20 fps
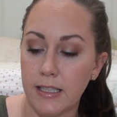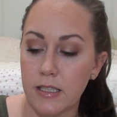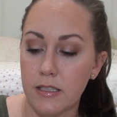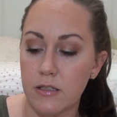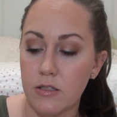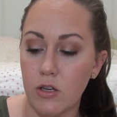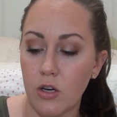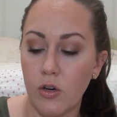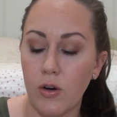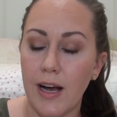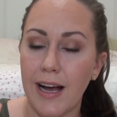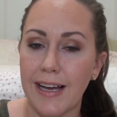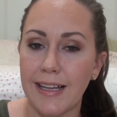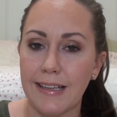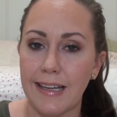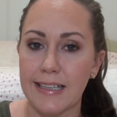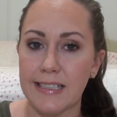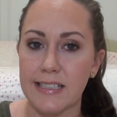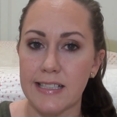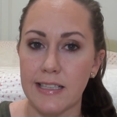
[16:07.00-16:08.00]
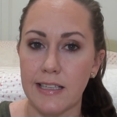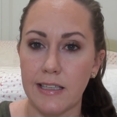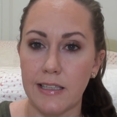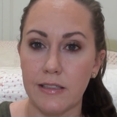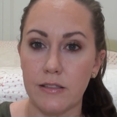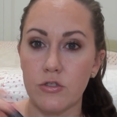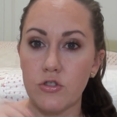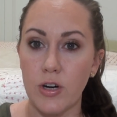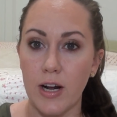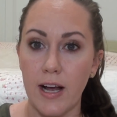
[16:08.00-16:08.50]
So I like to
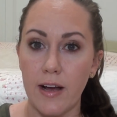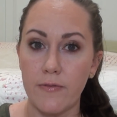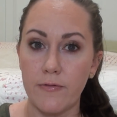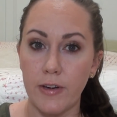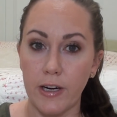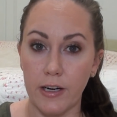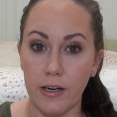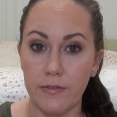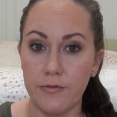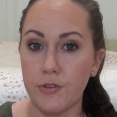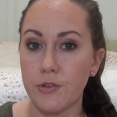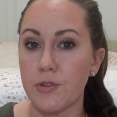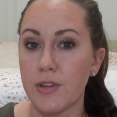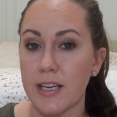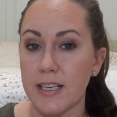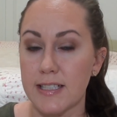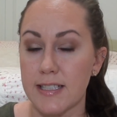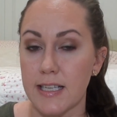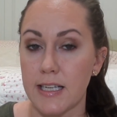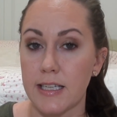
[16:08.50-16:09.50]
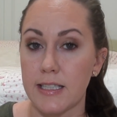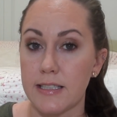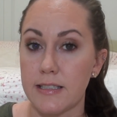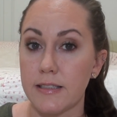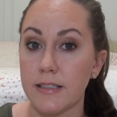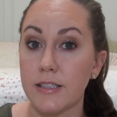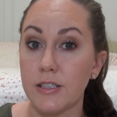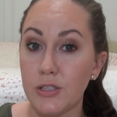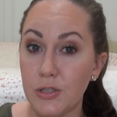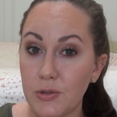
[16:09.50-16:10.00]
try very few things at a
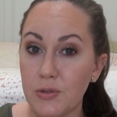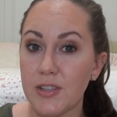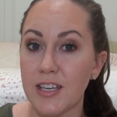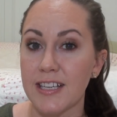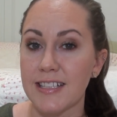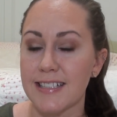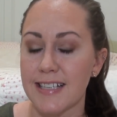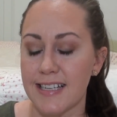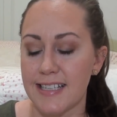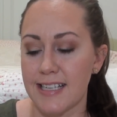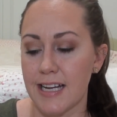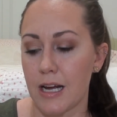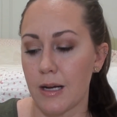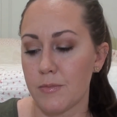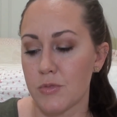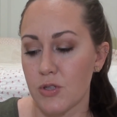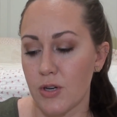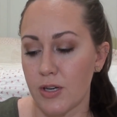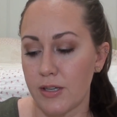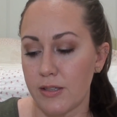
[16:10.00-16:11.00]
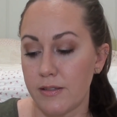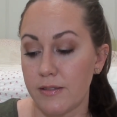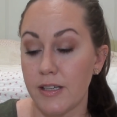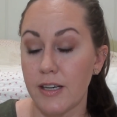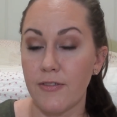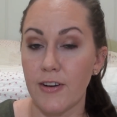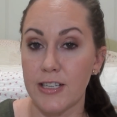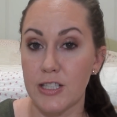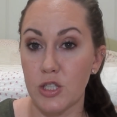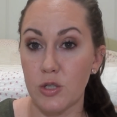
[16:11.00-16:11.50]
new things at a time. So
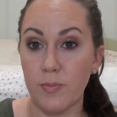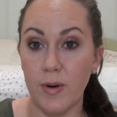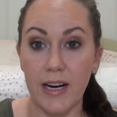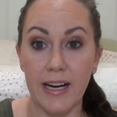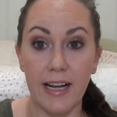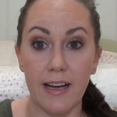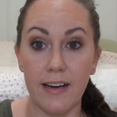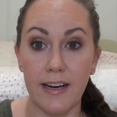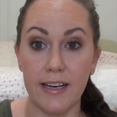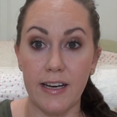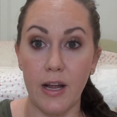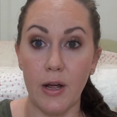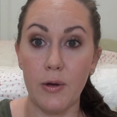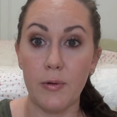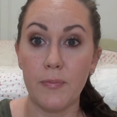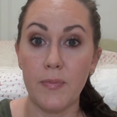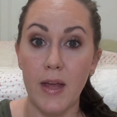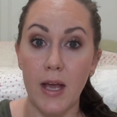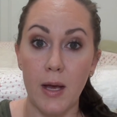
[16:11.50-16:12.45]
if I do break out, I know.